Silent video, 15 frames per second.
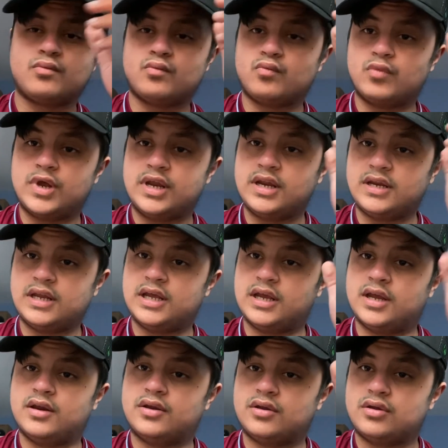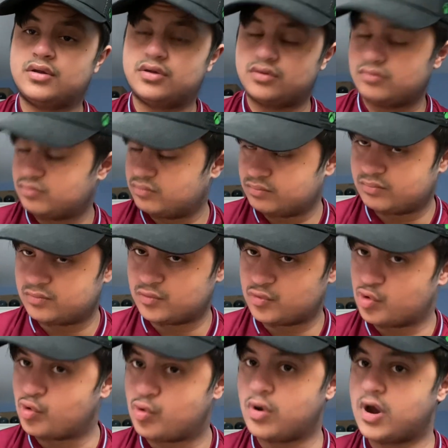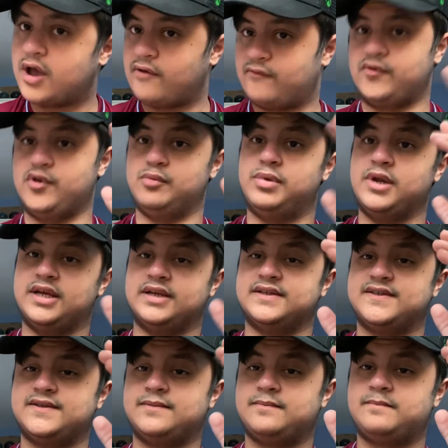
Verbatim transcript: we need quite a few players.